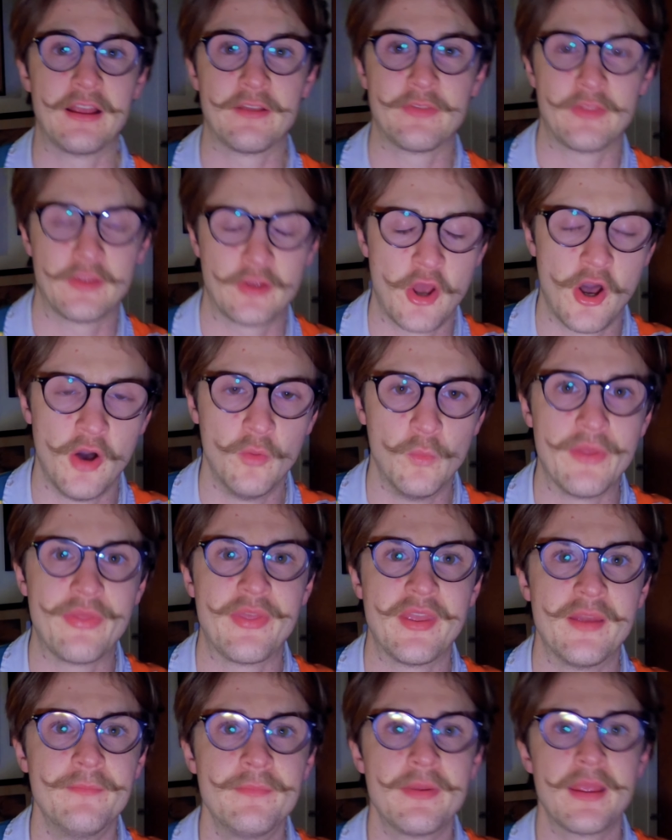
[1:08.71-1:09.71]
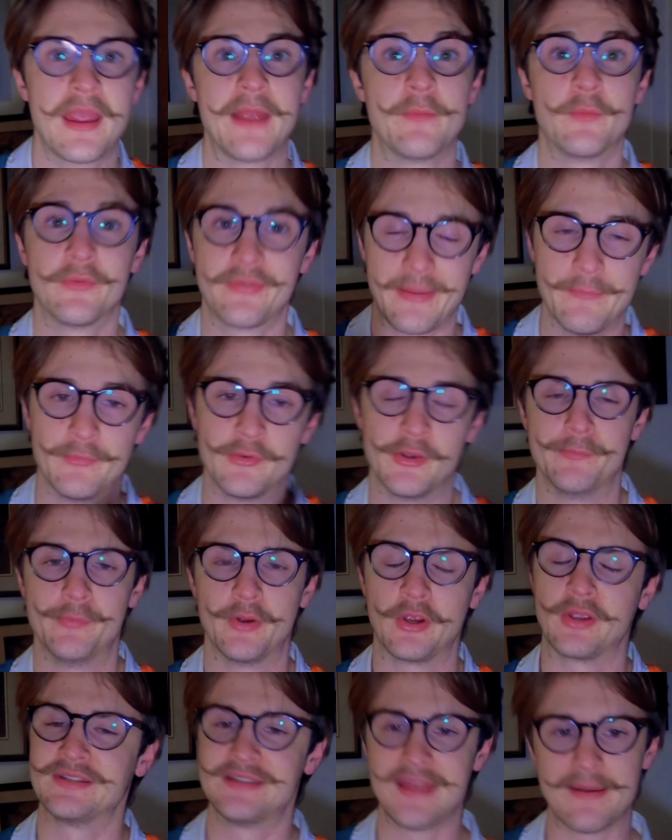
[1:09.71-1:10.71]
the call with him and was able to
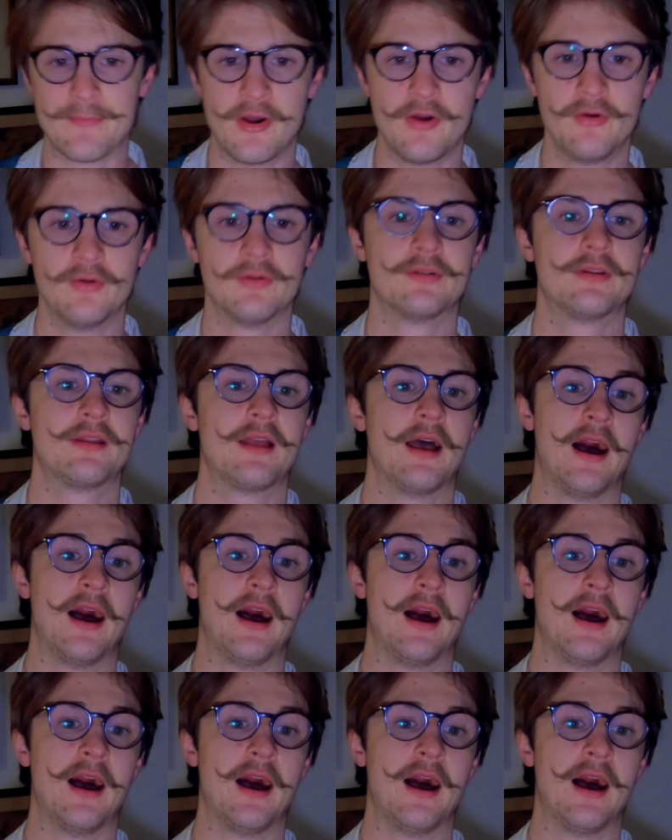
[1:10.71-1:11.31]
book a demo.